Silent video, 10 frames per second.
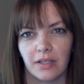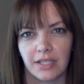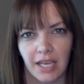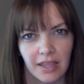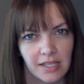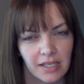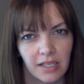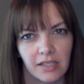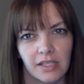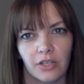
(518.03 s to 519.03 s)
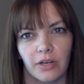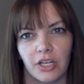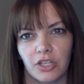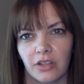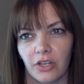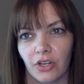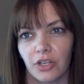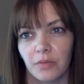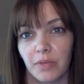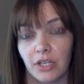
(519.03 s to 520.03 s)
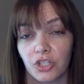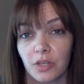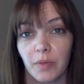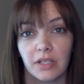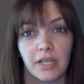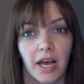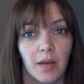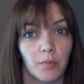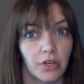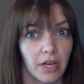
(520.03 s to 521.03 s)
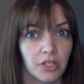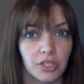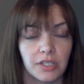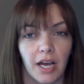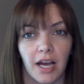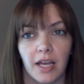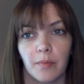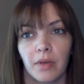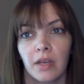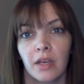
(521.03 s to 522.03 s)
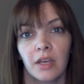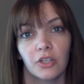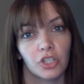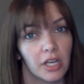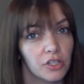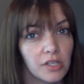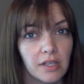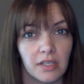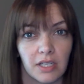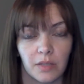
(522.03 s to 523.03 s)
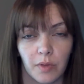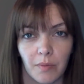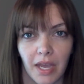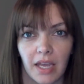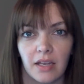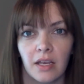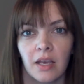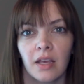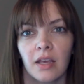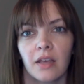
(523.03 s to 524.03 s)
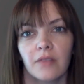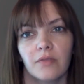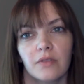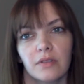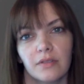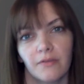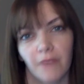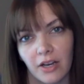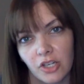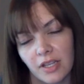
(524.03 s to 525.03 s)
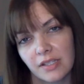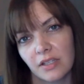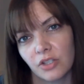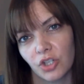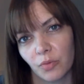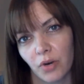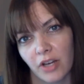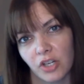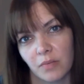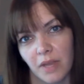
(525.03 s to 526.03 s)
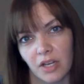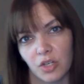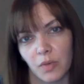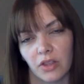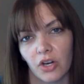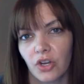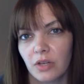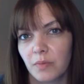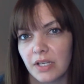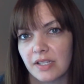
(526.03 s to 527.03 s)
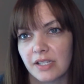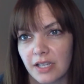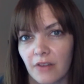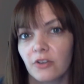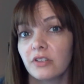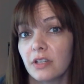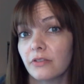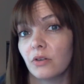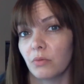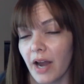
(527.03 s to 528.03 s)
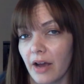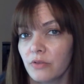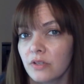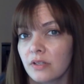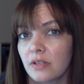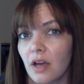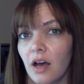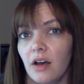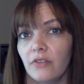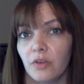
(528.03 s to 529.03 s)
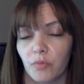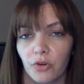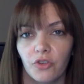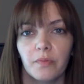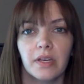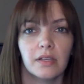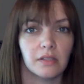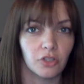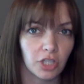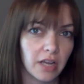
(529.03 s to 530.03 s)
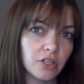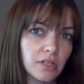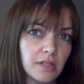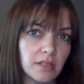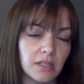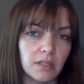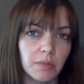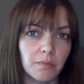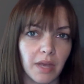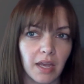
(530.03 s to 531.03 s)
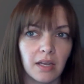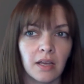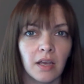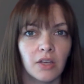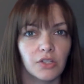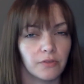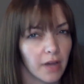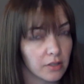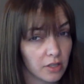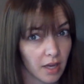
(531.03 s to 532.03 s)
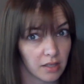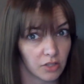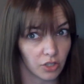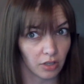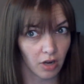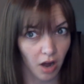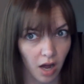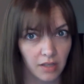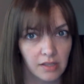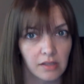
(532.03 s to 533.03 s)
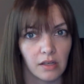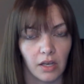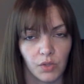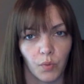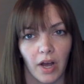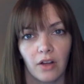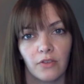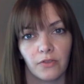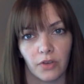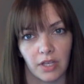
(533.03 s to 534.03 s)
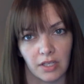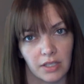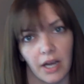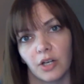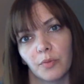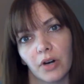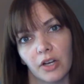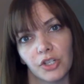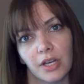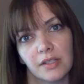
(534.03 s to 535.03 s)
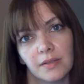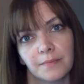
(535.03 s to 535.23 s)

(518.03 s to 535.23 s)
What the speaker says: take these into consideration. There could be shipping time, production time, changes that need to be made. Factor this into your project management. There could be several different rounds of improvements and changes that need to be made. So factor that into your costs as well for the entire project.